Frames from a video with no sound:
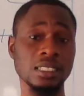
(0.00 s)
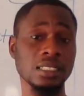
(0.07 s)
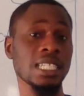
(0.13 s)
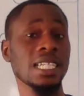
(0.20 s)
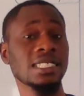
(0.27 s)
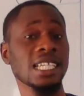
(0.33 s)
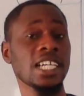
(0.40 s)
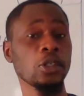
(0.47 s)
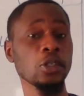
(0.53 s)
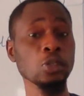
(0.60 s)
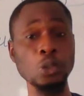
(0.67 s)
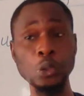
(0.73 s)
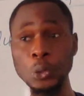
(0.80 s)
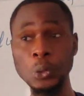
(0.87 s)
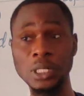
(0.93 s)
that I
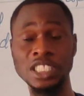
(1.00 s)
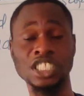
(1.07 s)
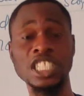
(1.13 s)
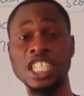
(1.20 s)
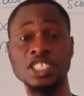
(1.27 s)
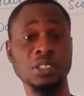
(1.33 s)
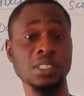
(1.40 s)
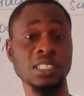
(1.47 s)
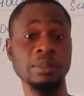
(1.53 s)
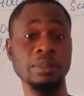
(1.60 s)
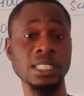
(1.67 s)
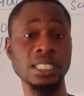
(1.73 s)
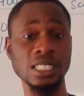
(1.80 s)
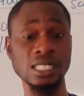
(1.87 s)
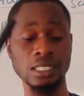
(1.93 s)
don't know the charge on the
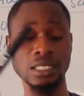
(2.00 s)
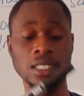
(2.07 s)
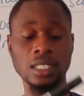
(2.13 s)
body,